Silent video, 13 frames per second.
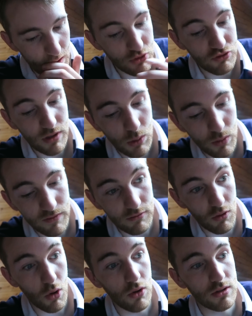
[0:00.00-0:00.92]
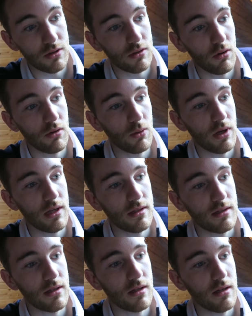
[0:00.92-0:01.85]
I was running with Ross all the way
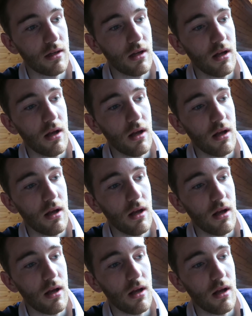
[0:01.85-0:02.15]
to